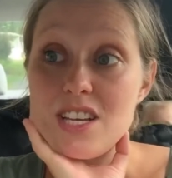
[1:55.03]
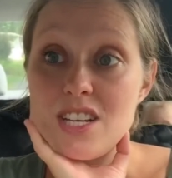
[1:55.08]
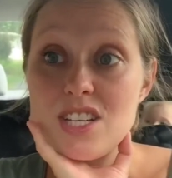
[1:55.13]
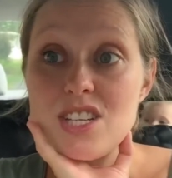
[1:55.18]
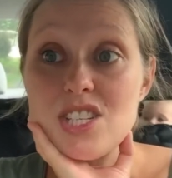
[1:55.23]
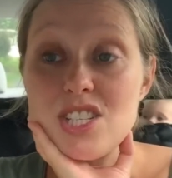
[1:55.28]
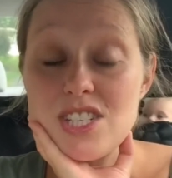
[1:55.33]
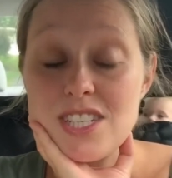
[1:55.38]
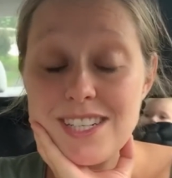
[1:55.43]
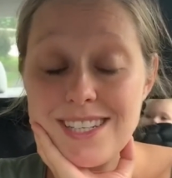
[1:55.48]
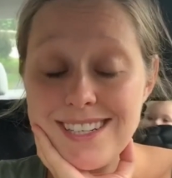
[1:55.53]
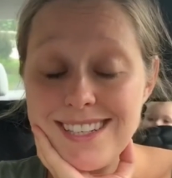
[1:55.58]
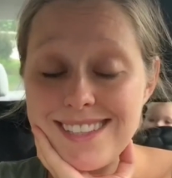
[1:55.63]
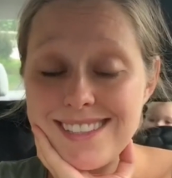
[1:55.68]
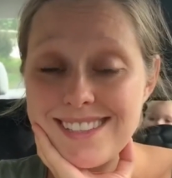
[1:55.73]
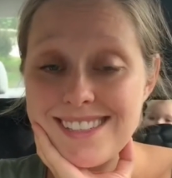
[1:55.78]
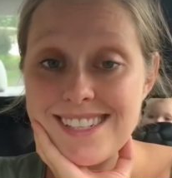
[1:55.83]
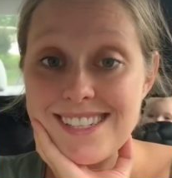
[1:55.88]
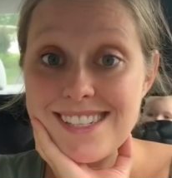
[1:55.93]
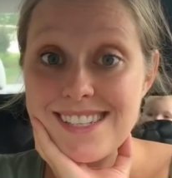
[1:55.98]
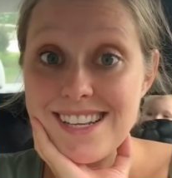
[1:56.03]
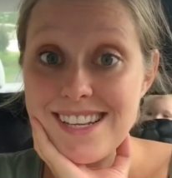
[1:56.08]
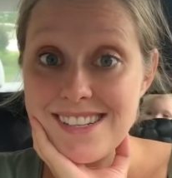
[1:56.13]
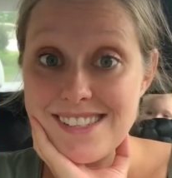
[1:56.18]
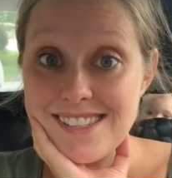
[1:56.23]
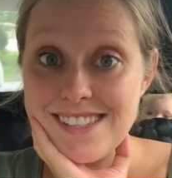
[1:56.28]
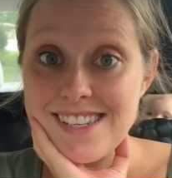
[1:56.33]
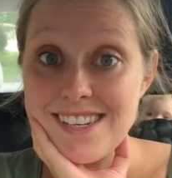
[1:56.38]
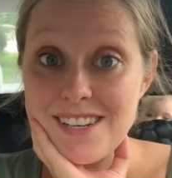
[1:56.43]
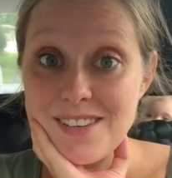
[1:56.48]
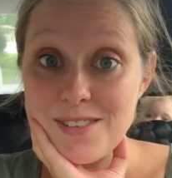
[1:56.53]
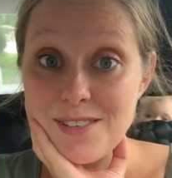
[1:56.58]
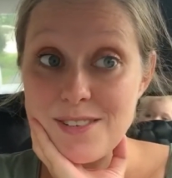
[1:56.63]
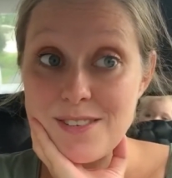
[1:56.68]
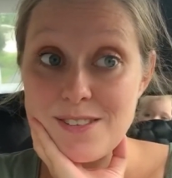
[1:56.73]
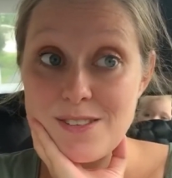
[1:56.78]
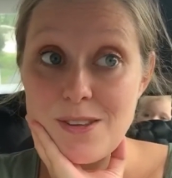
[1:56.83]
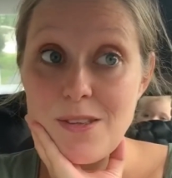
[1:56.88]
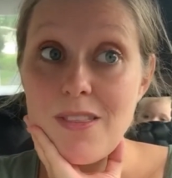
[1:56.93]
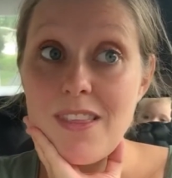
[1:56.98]
she needs to see Steel
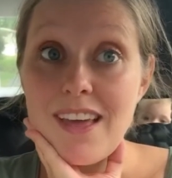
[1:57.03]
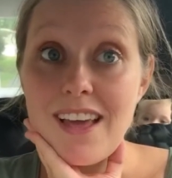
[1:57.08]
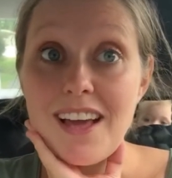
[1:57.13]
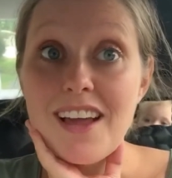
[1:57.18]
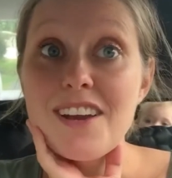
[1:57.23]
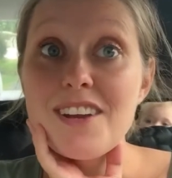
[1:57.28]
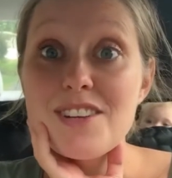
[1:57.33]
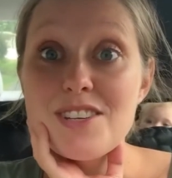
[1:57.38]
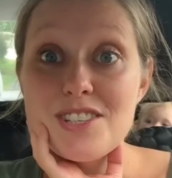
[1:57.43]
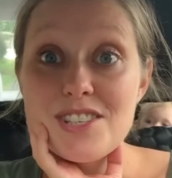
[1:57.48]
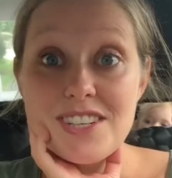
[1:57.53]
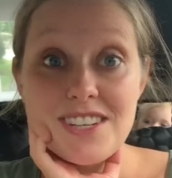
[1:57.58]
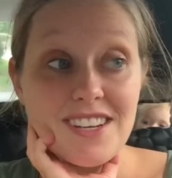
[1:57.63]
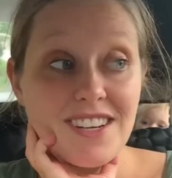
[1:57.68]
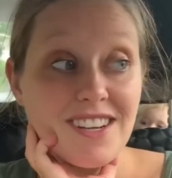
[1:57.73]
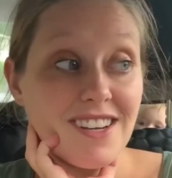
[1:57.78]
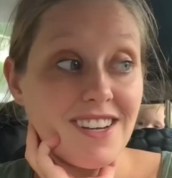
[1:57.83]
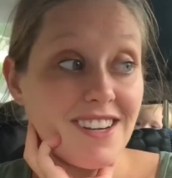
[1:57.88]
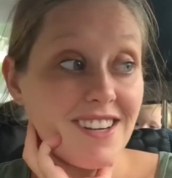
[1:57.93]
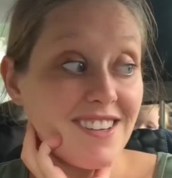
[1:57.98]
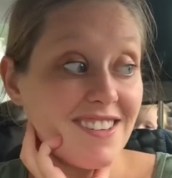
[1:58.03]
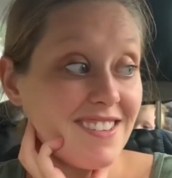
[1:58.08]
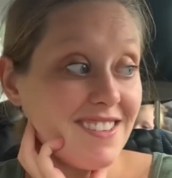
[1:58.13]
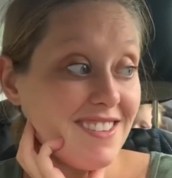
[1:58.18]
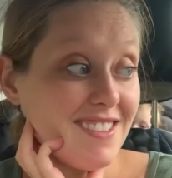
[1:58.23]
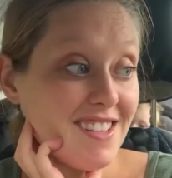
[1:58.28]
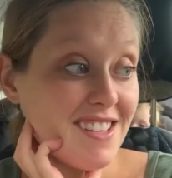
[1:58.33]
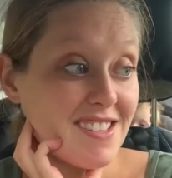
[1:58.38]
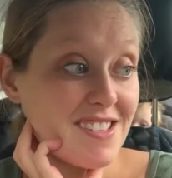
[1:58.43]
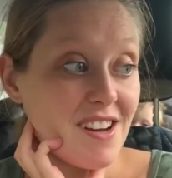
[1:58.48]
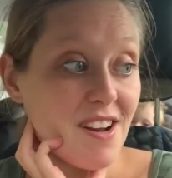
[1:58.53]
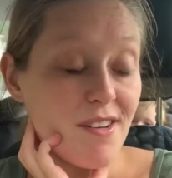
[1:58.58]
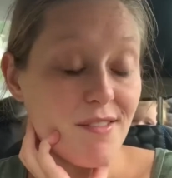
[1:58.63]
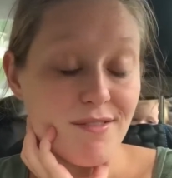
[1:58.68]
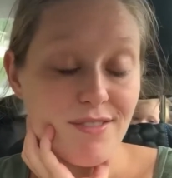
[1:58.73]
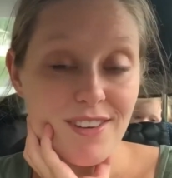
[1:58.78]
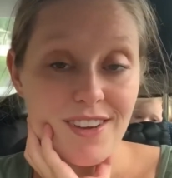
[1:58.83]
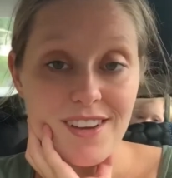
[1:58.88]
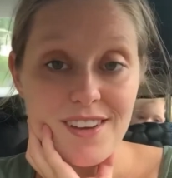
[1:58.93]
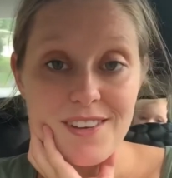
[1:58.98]
so that she does not
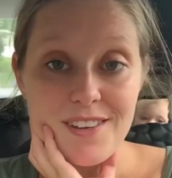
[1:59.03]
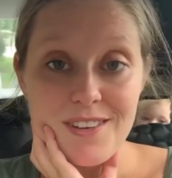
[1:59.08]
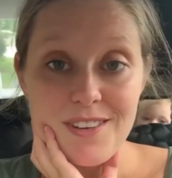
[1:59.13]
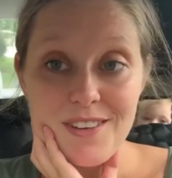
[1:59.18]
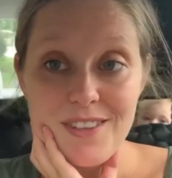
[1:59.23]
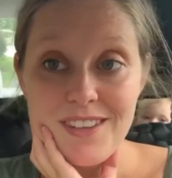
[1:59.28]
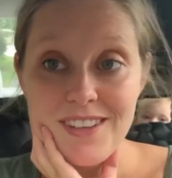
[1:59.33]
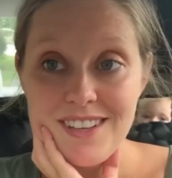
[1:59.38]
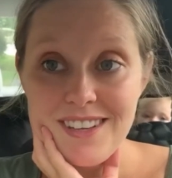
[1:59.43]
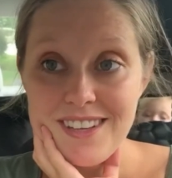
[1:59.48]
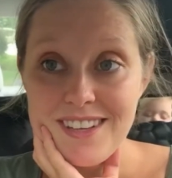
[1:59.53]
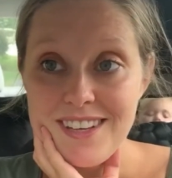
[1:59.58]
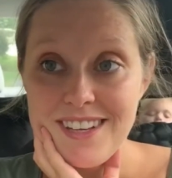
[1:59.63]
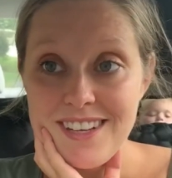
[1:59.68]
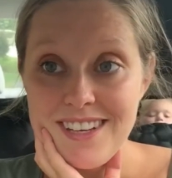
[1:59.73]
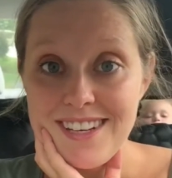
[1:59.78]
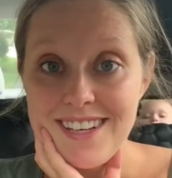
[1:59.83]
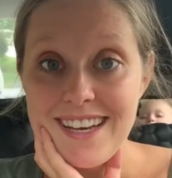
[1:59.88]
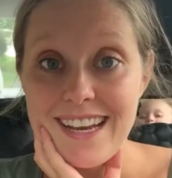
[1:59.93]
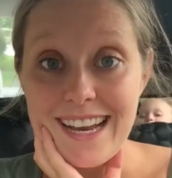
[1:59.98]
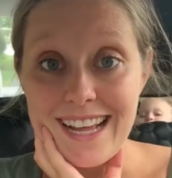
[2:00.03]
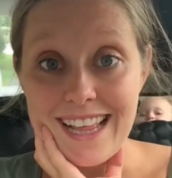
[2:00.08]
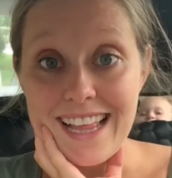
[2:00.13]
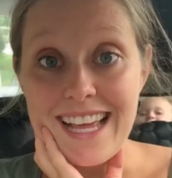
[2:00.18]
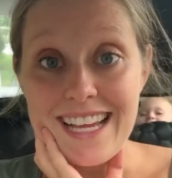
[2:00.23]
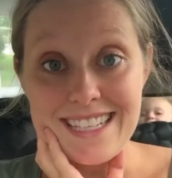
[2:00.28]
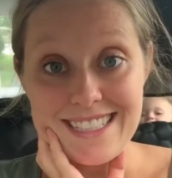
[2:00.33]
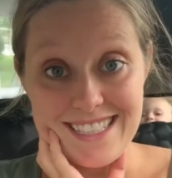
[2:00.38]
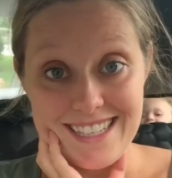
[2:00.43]
feel neglected.